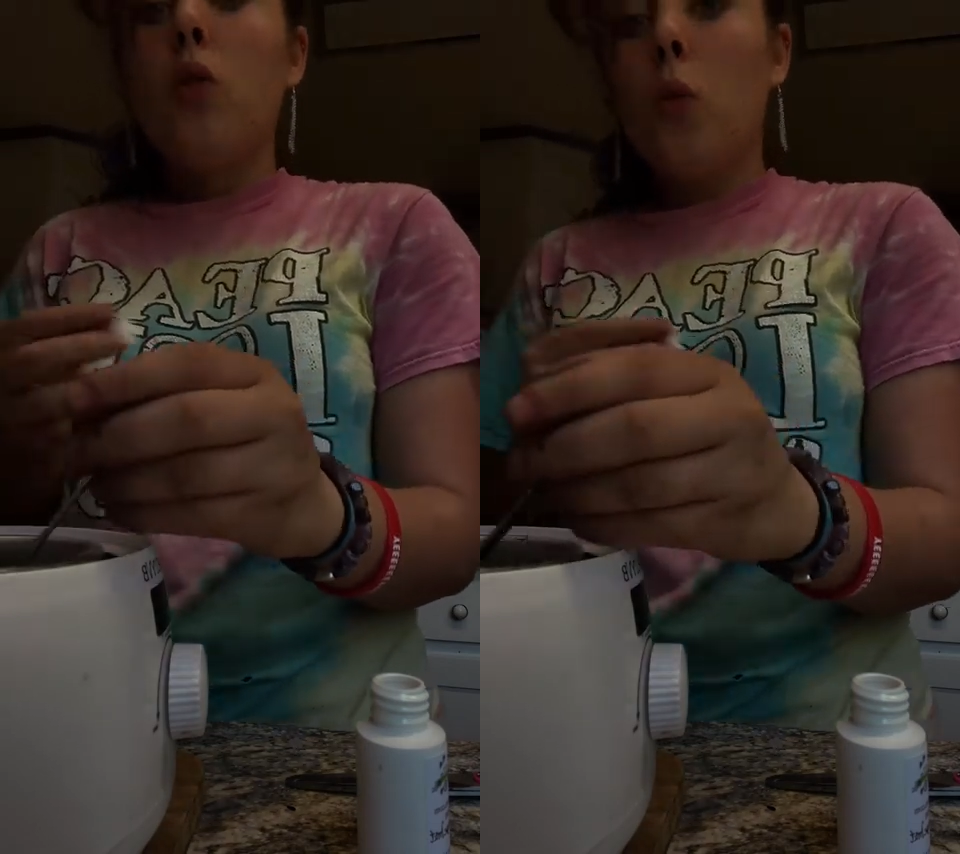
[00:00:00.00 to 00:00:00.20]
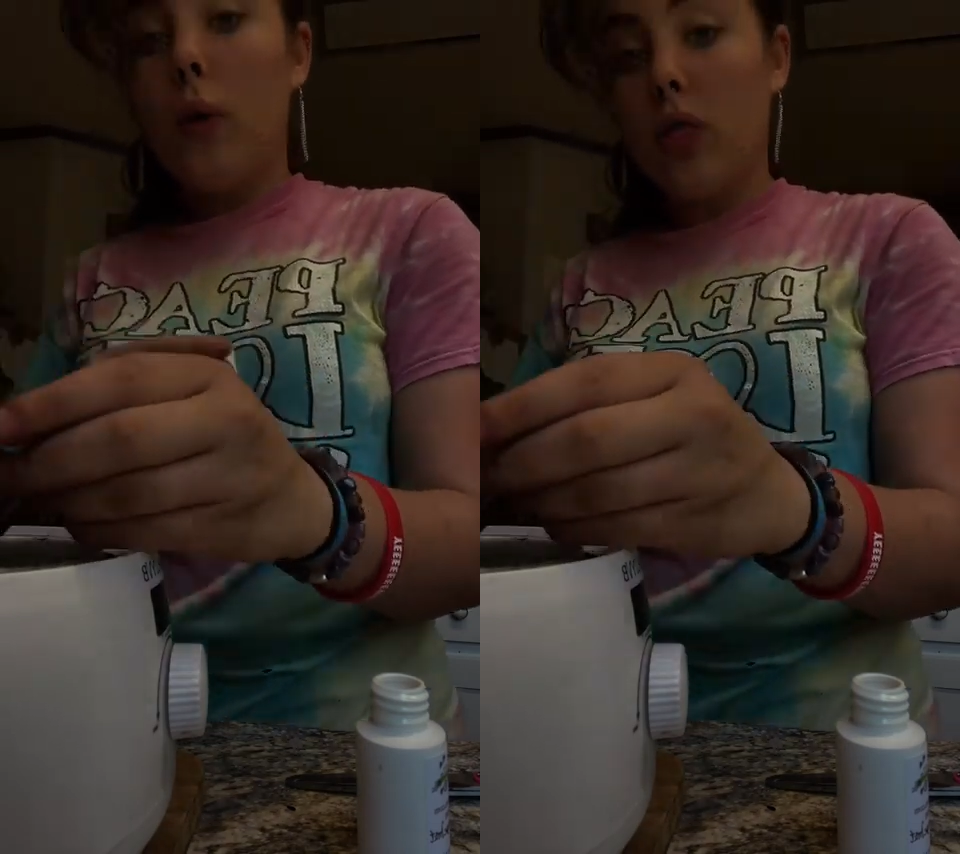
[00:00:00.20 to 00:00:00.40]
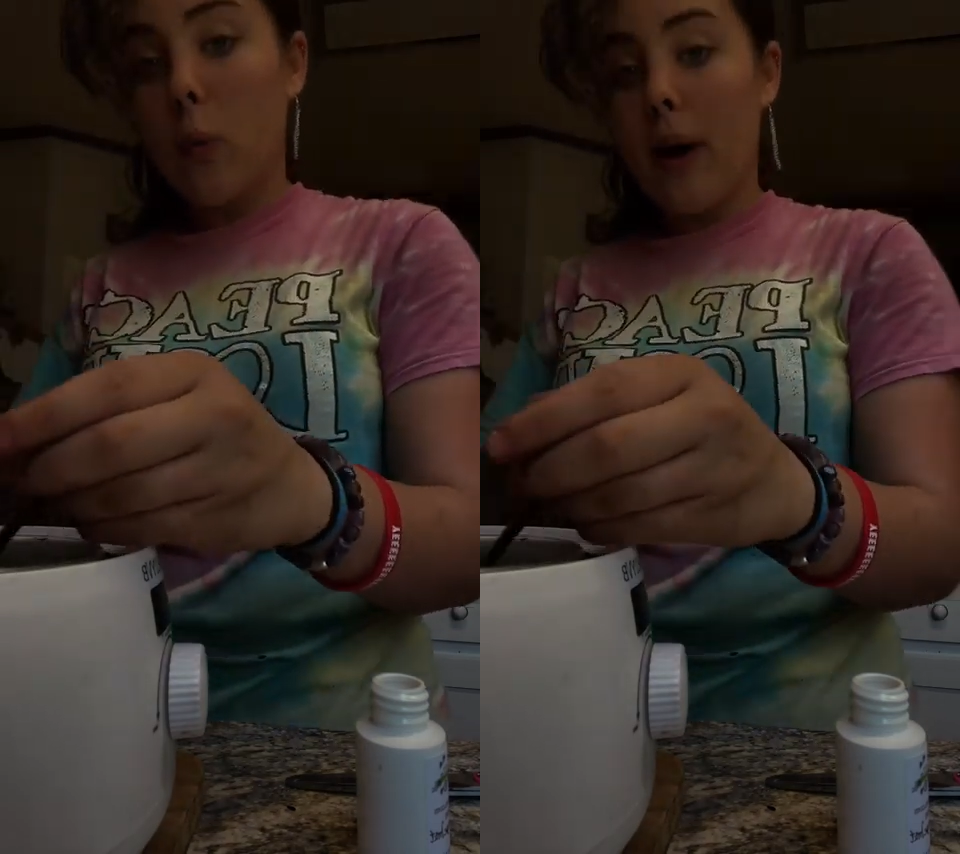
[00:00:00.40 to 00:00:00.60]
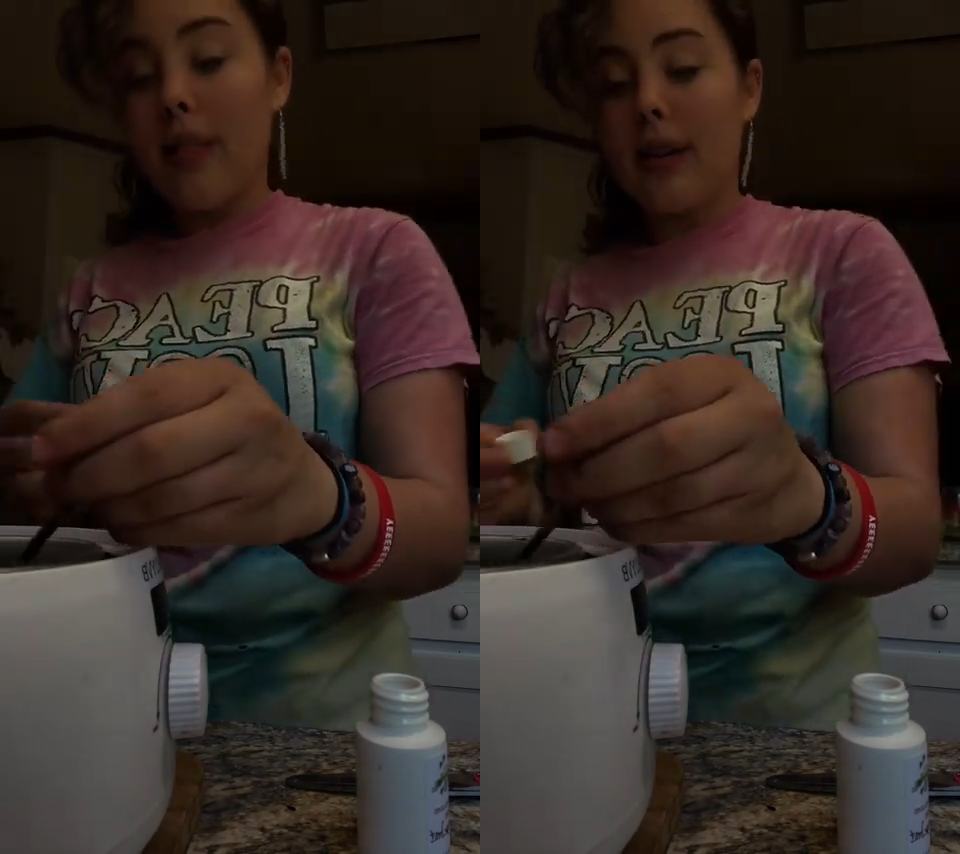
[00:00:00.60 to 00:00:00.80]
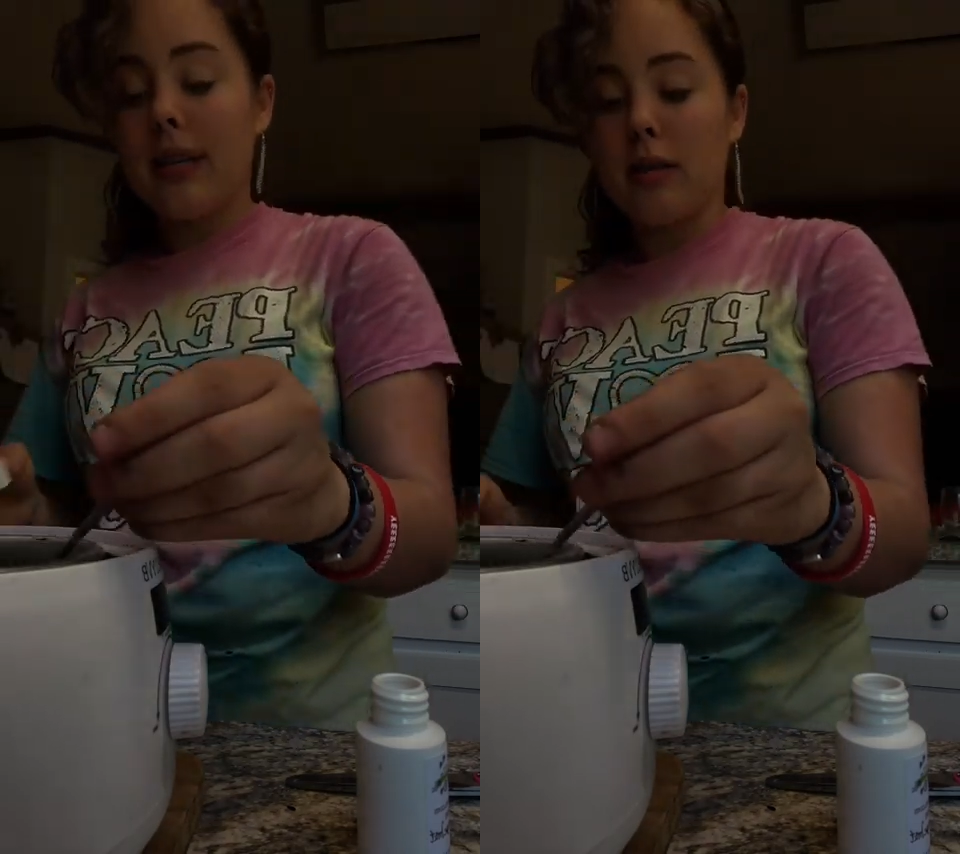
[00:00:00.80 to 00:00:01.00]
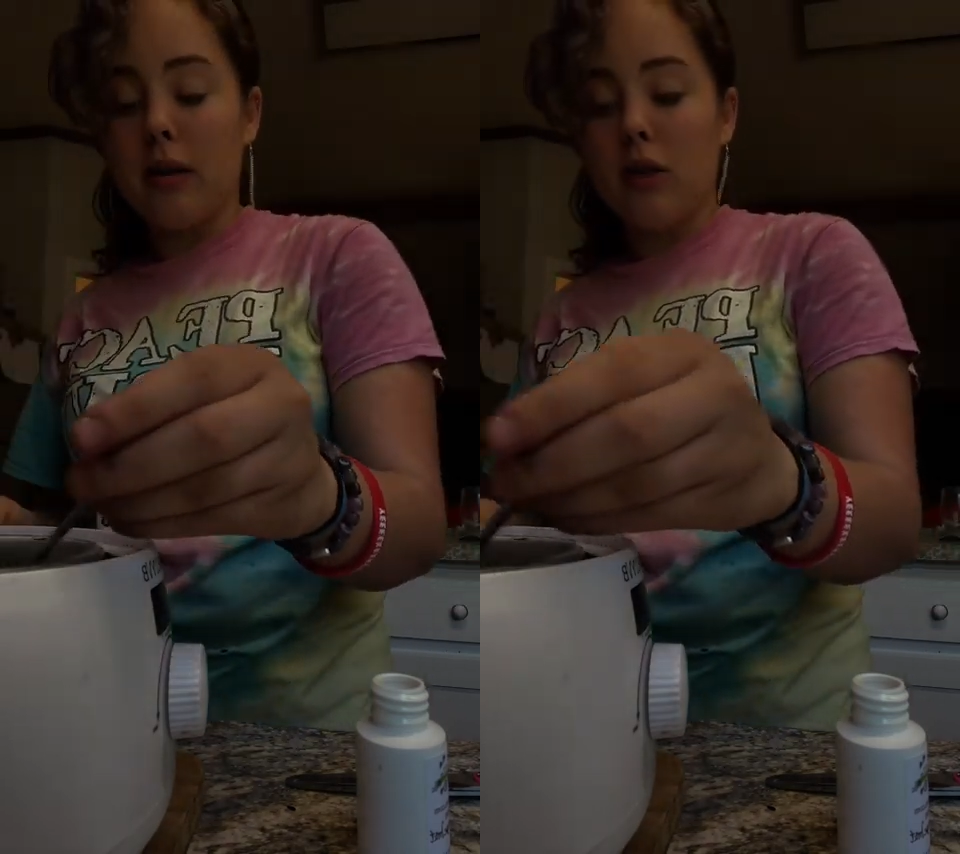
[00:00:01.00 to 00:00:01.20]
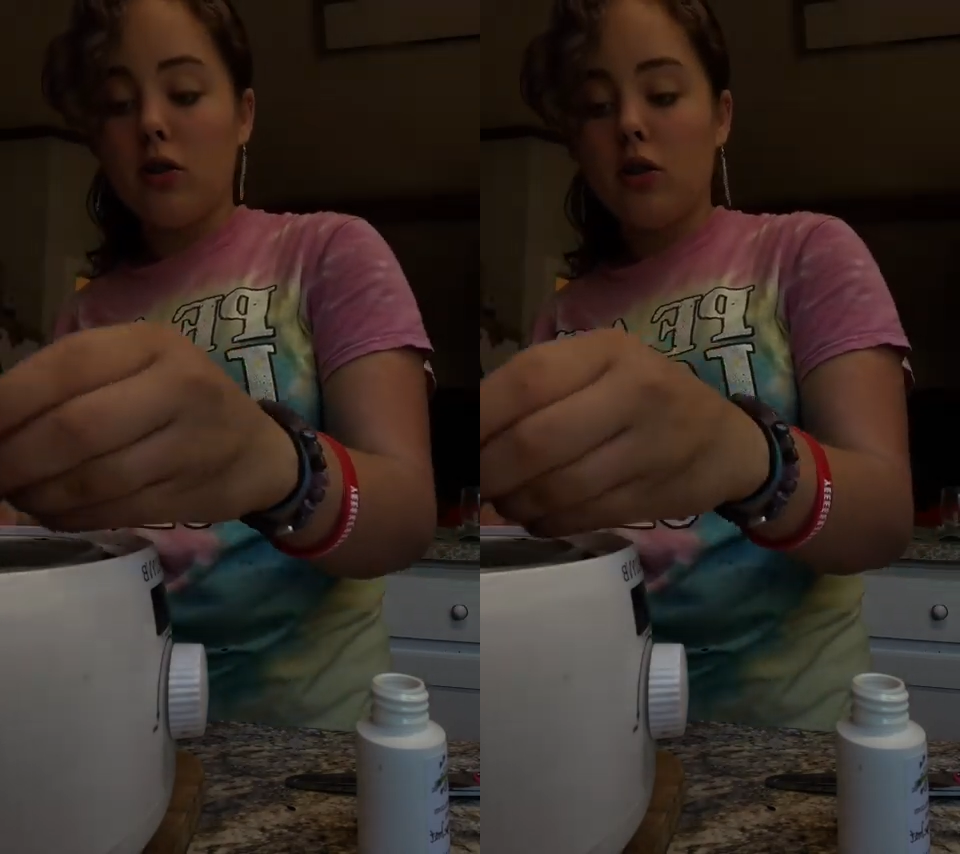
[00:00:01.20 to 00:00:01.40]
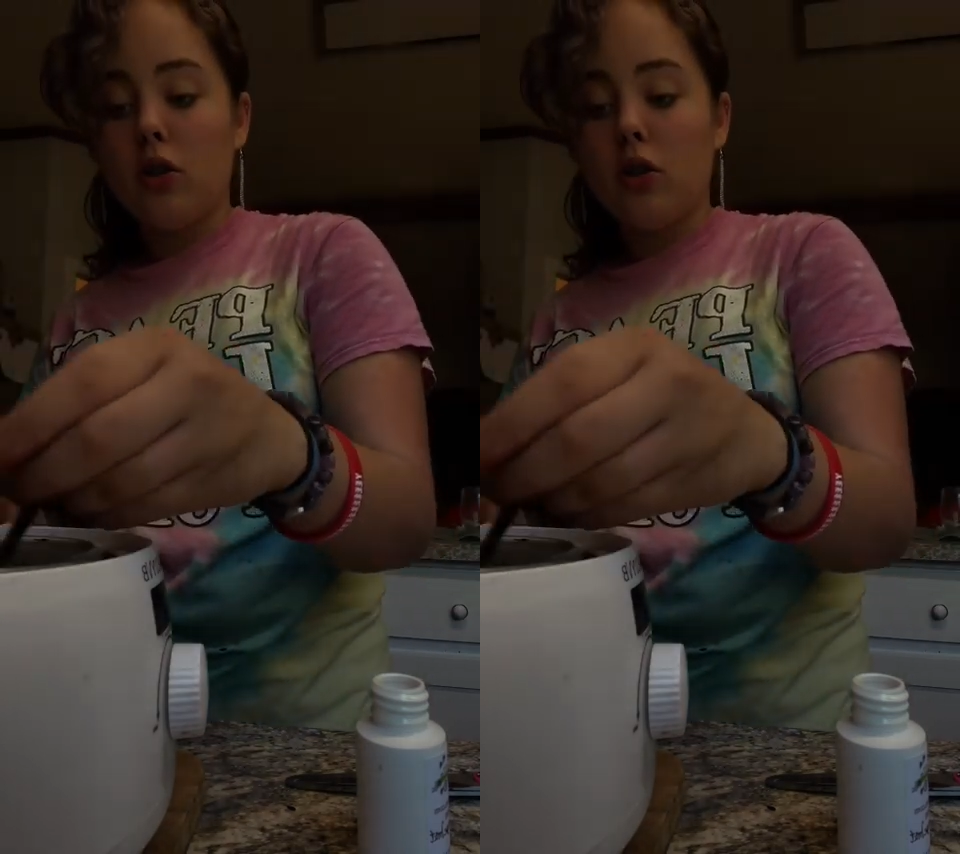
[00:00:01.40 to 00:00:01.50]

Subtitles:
with the way that it smells.